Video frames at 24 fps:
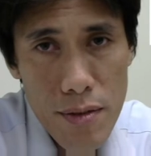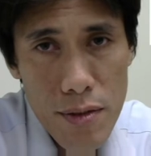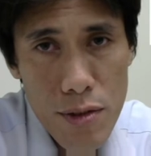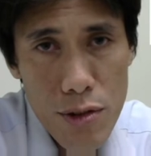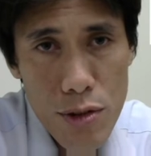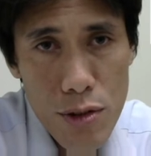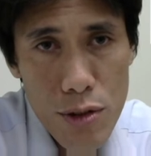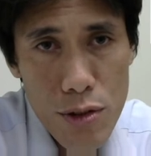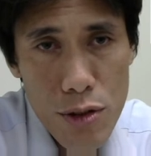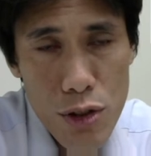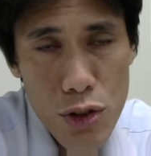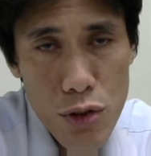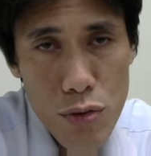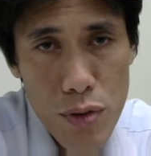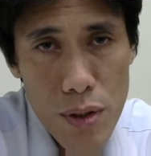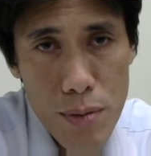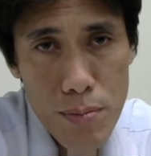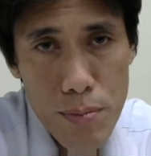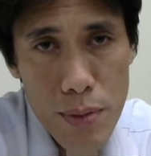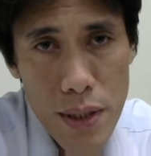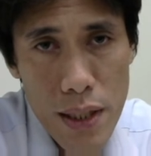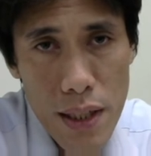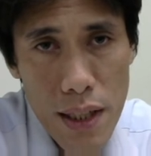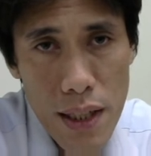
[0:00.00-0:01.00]
do
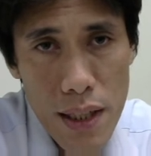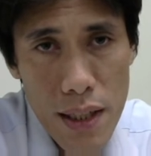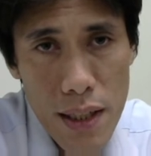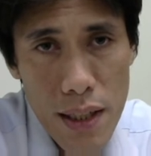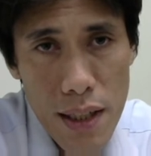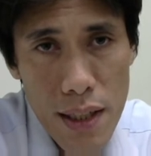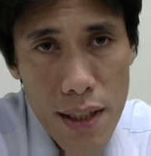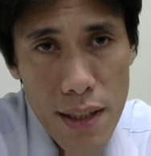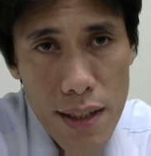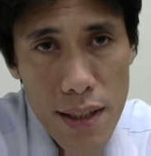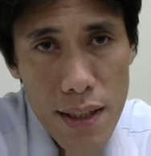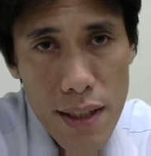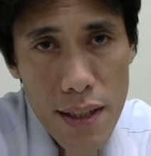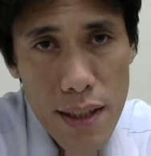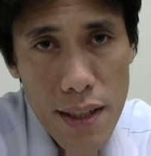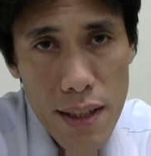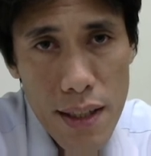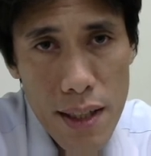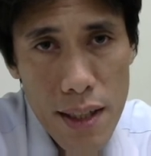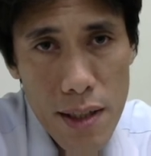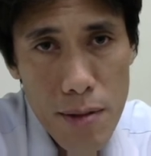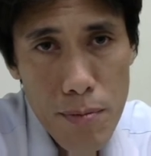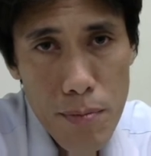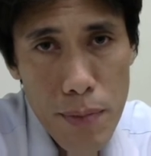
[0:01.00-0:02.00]
sweeping and cleaning
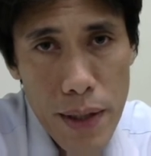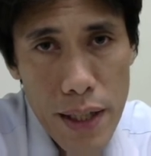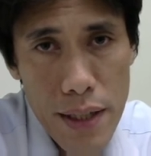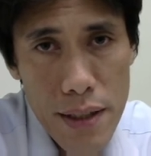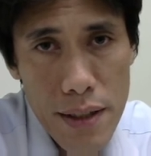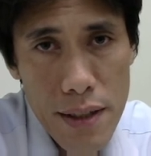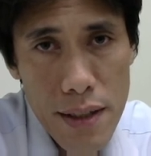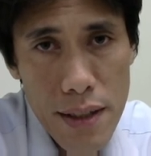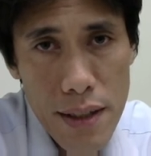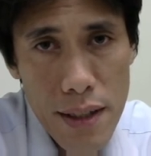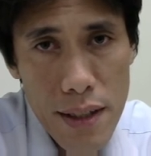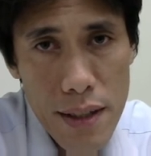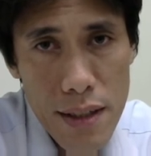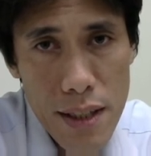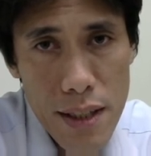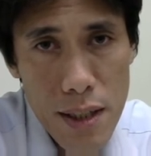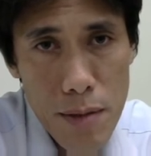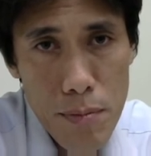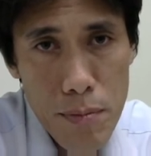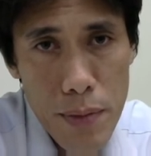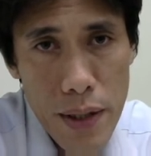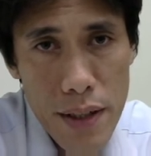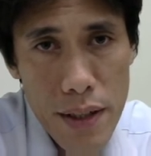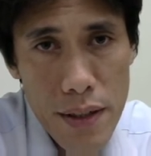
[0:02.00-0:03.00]
and painting and
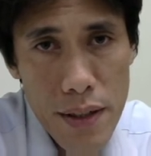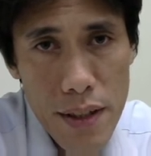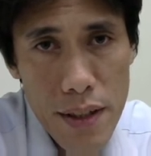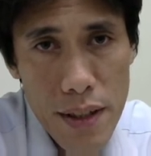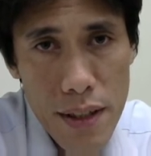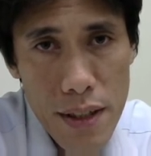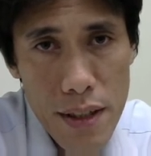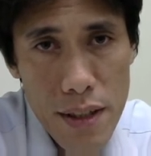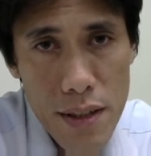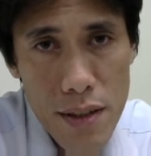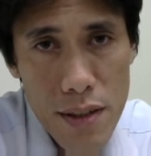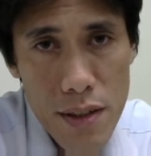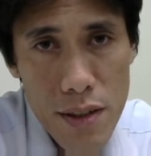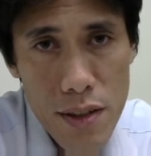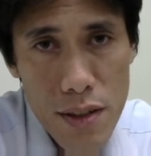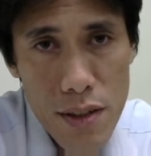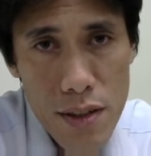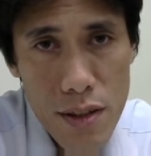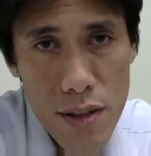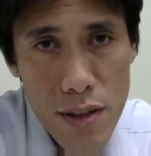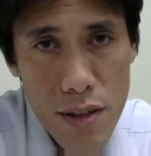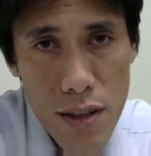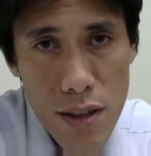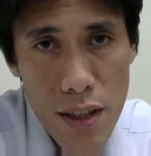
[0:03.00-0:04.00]
repairing
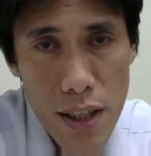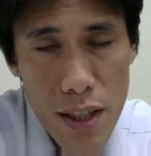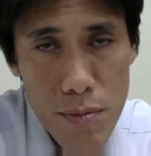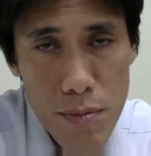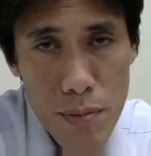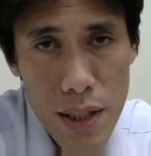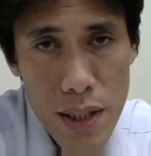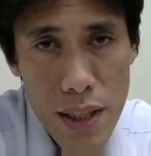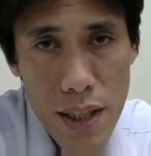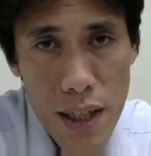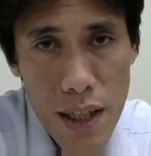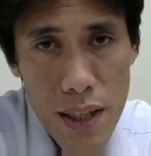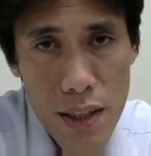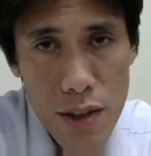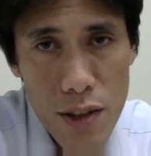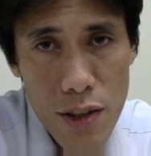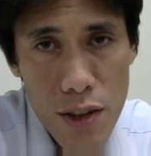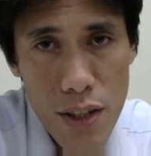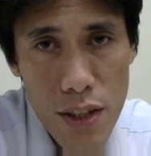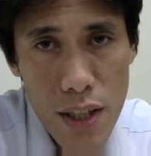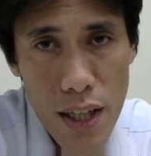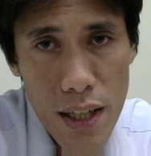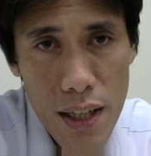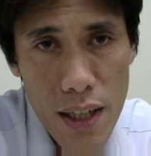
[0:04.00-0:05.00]
can be done
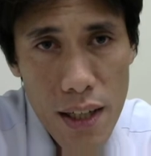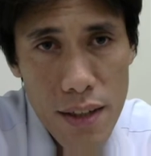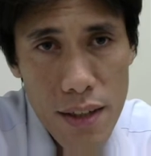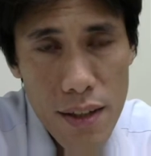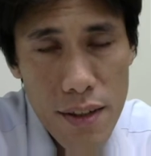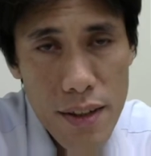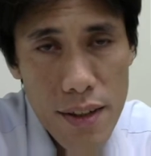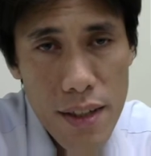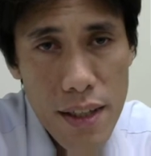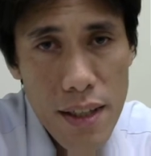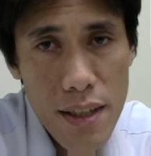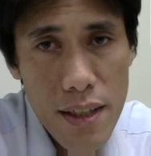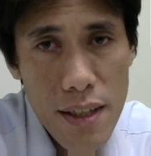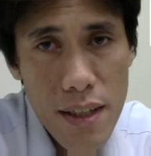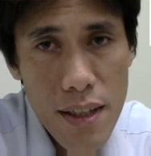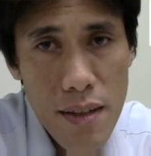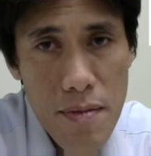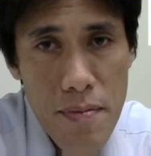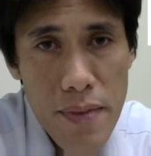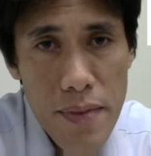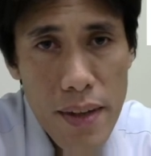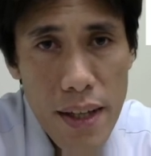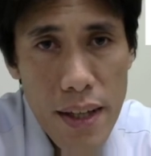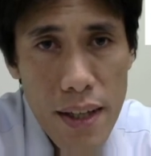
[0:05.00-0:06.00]
on another day
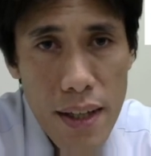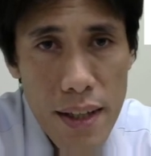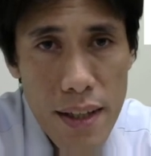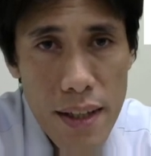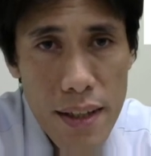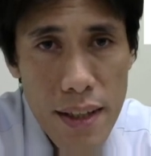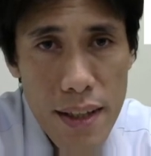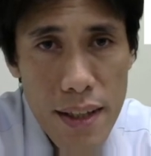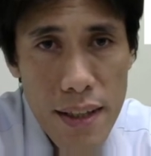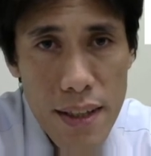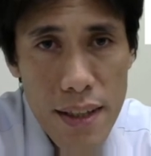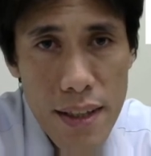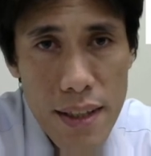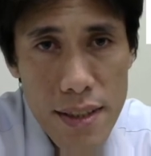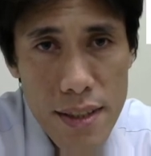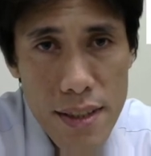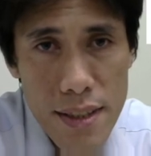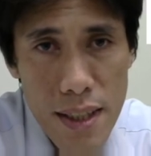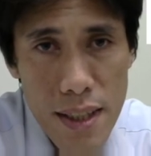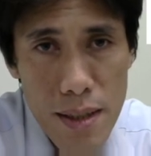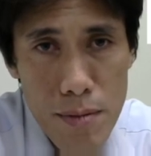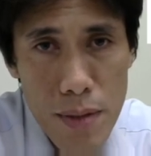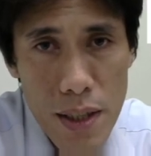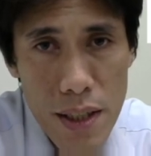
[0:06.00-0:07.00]
than the
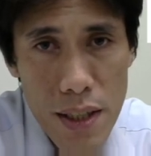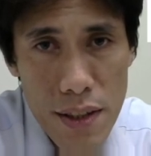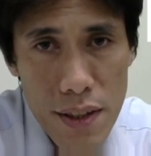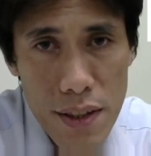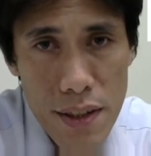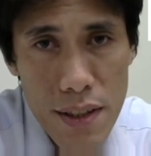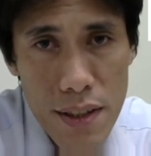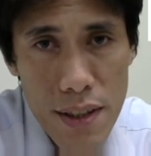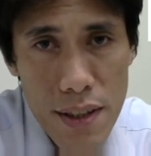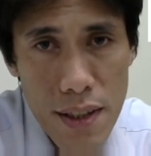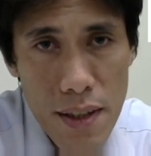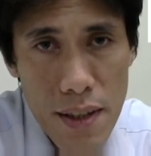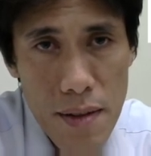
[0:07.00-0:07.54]
Sabbath.